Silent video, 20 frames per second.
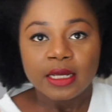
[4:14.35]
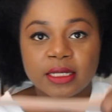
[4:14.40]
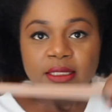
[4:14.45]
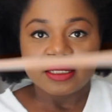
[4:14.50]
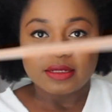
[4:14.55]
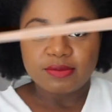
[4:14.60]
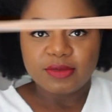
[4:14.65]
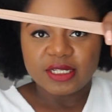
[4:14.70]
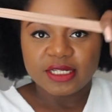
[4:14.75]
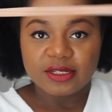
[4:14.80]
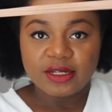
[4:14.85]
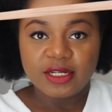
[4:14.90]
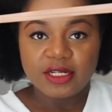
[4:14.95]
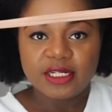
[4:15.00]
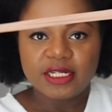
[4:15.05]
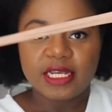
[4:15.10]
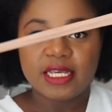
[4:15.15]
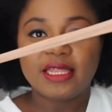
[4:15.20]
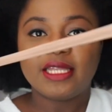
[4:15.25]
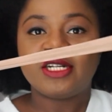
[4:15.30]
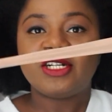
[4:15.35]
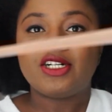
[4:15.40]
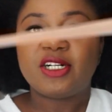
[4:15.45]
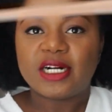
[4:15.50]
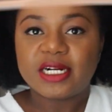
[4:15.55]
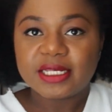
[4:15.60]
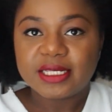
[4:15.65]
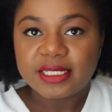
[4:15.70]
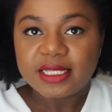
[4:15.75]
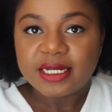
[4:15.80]
So I'm just going to take the
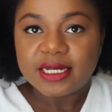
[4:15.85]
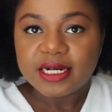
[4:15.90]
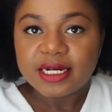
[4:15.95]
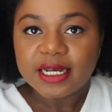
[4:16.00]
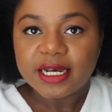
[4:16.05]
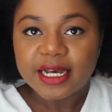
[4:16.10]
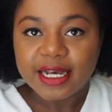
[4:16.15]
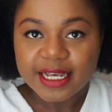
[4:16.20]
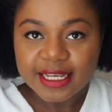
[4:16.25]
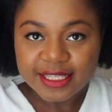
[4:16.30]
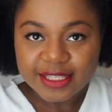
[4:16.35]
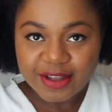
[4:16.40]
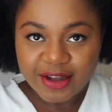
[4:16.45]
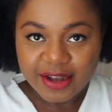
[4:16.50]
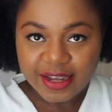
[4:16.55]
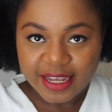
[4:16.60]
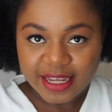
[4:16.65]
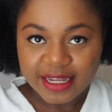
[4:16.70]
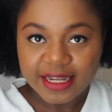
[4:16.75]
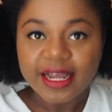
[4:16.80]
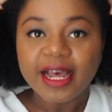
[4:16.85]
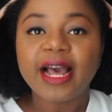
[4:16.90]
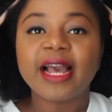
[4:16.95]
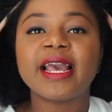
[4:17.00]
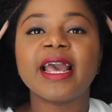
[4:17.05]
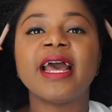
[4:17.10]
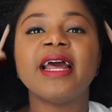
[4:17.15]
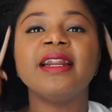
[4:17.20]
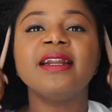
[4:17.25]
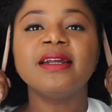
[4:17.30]
trusted stocking
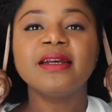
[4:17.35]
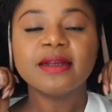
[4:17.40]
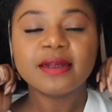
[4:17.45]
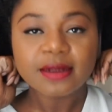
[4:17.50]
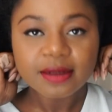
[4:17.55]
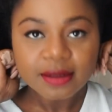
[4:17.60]
again.